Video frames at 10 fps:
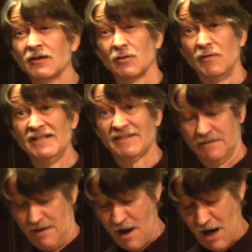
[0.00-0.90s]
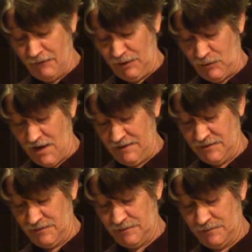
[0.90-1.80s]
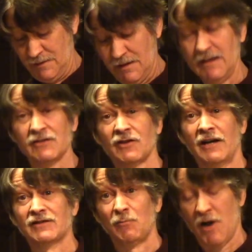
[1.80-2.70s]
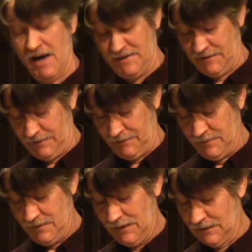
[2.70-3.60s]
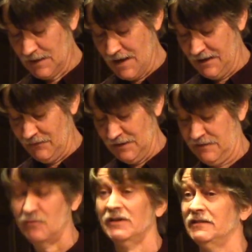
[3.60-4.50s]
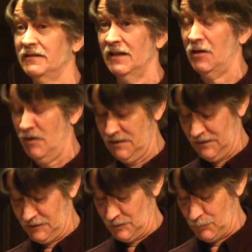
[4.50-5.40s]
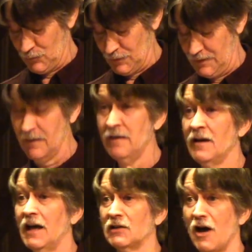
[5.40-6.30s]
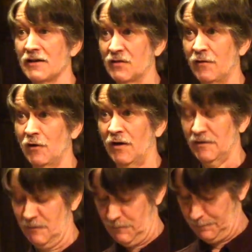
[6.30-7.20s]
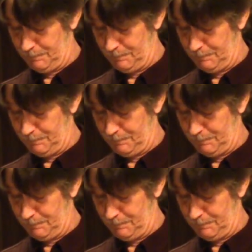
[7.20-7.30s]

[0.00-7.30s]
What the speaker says: The recent hiring crisis is not surprising in light of this decreasing support and lost focus.